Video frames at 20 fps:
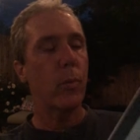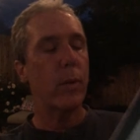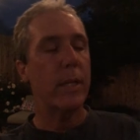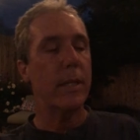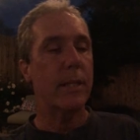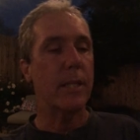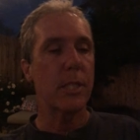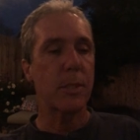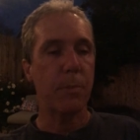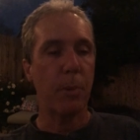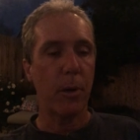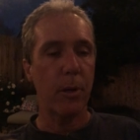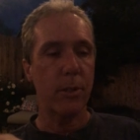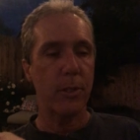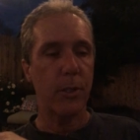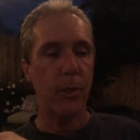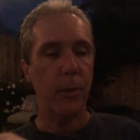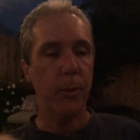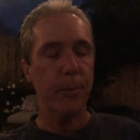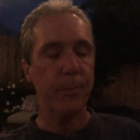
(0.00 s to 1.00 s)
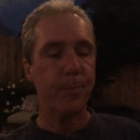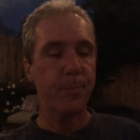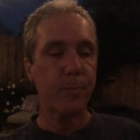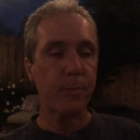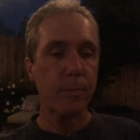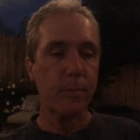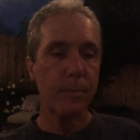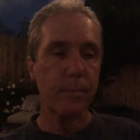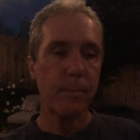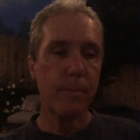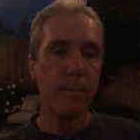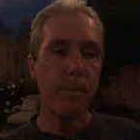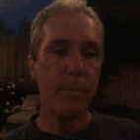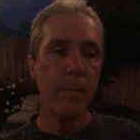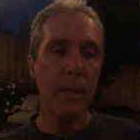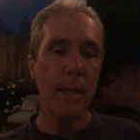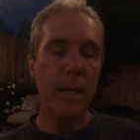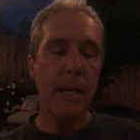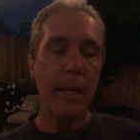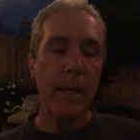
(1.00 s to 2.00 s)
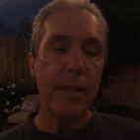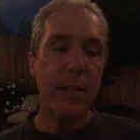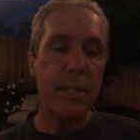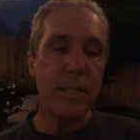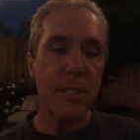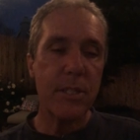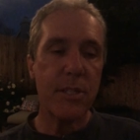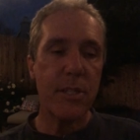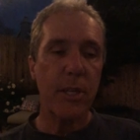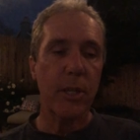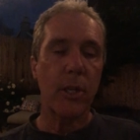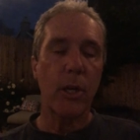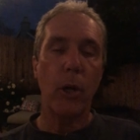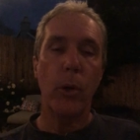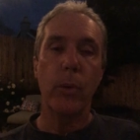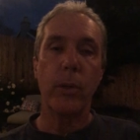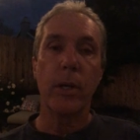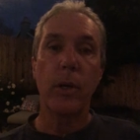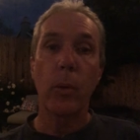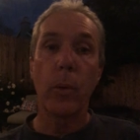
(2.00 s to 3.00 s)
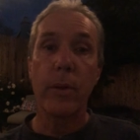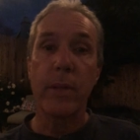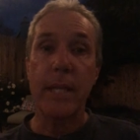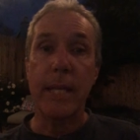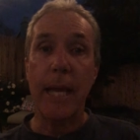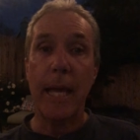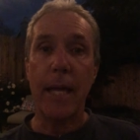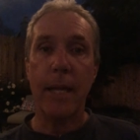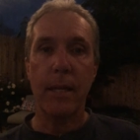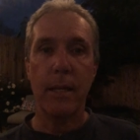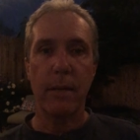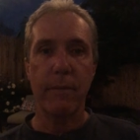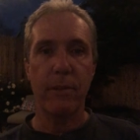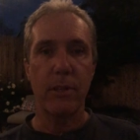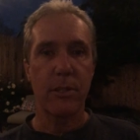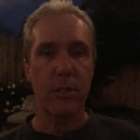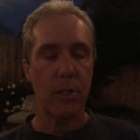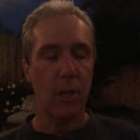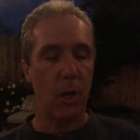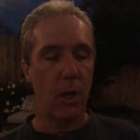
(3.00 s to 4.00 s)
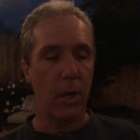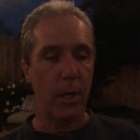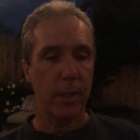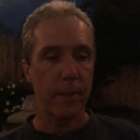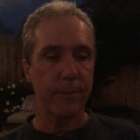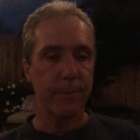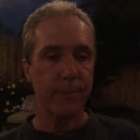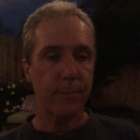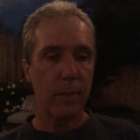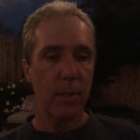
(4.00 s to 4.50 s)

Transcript: read this part too. This is the Coda, or the end of the song.